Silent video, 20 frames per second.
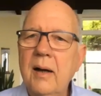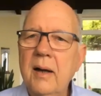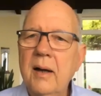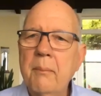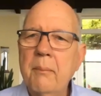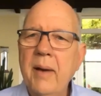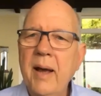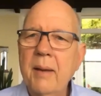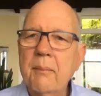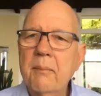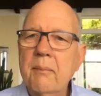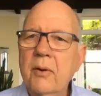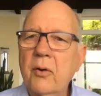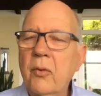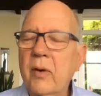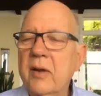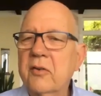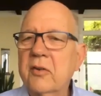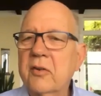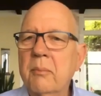It may
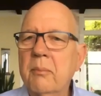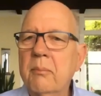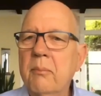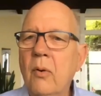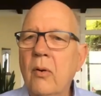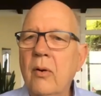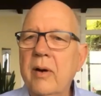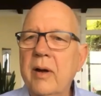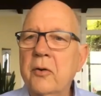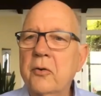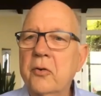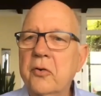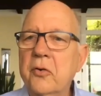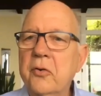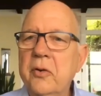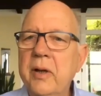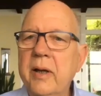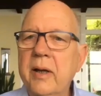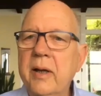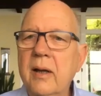create some more
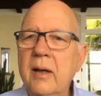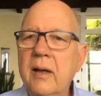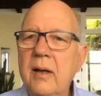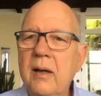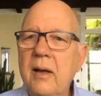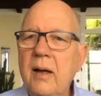interesting